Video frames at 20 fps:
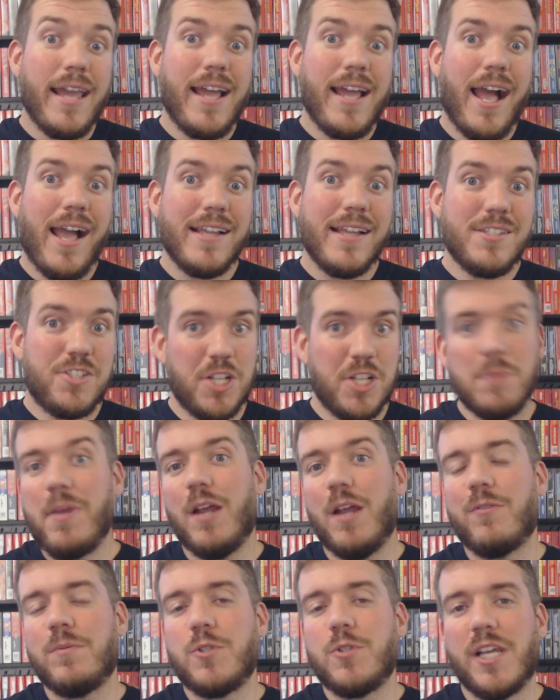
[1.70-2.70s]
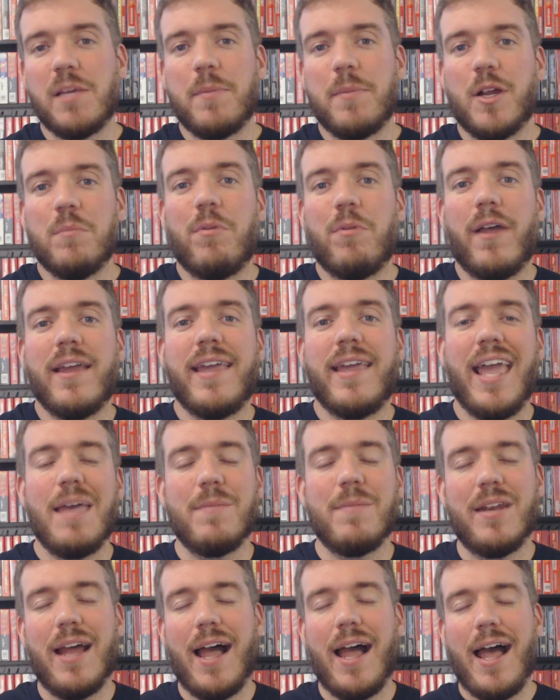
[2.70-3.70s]
Hey guys, Jim here from
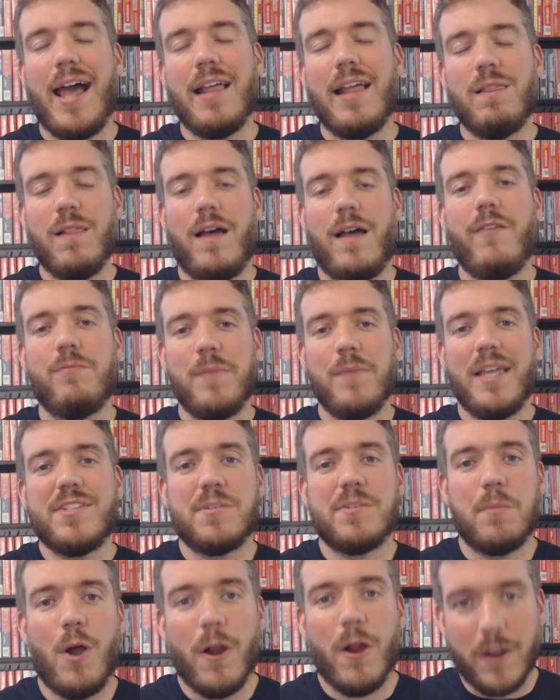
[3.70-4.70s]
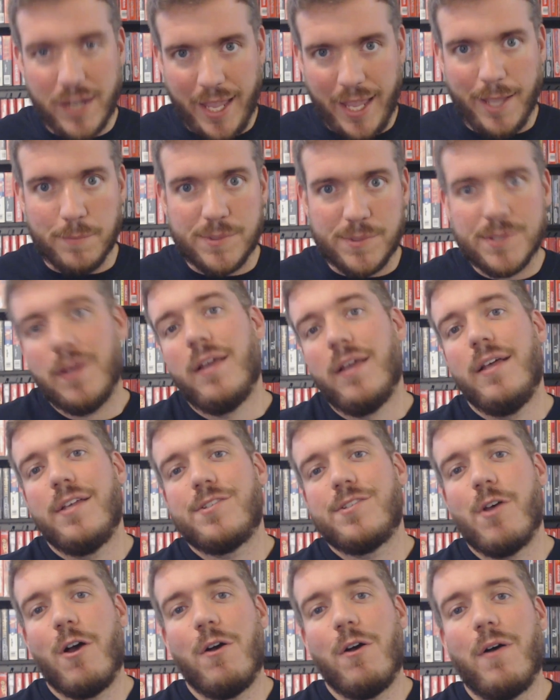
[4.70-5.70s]
DrinkABeerandPlayAGame, and I love me some horror games.
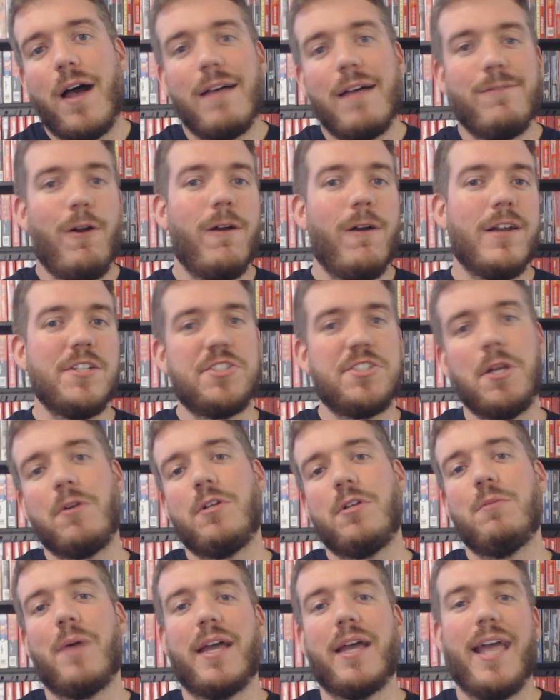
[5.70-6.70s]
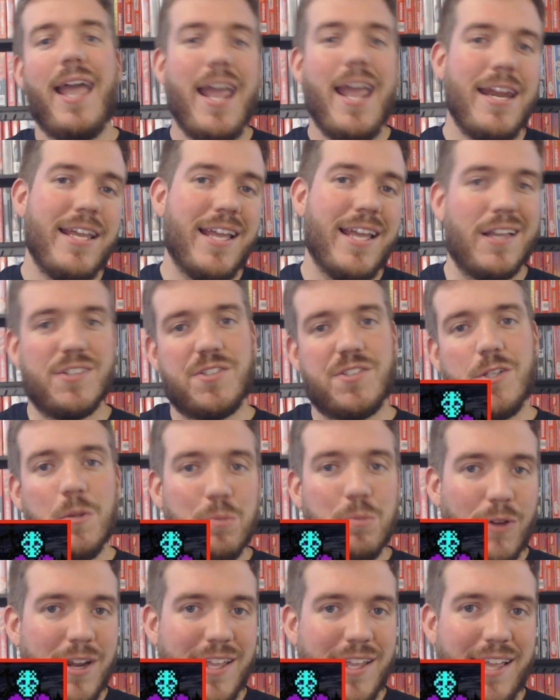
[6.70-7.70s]
So I've already shown you my NES,
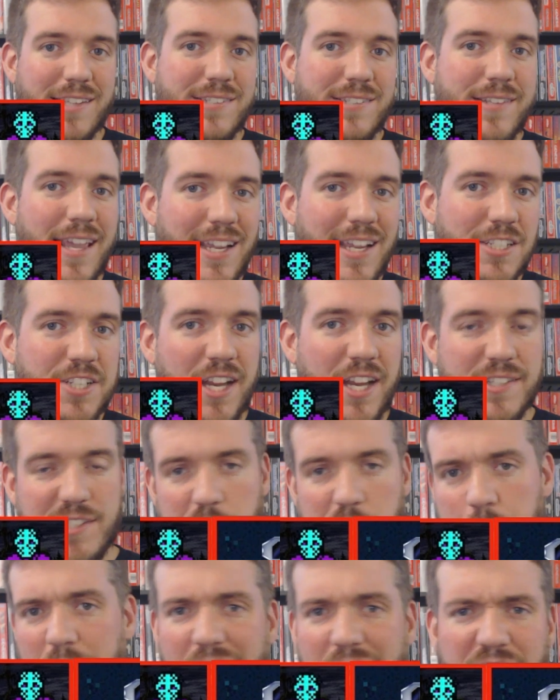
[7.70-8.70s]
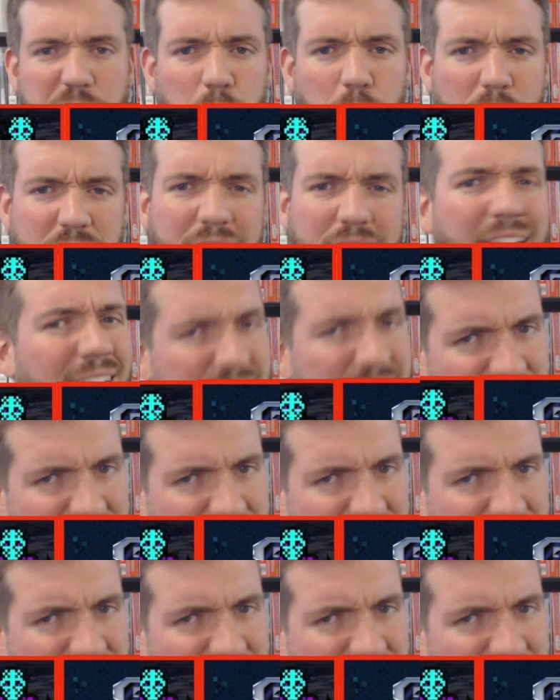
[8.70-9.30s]
Super NES, Sega Genesis, PS1, and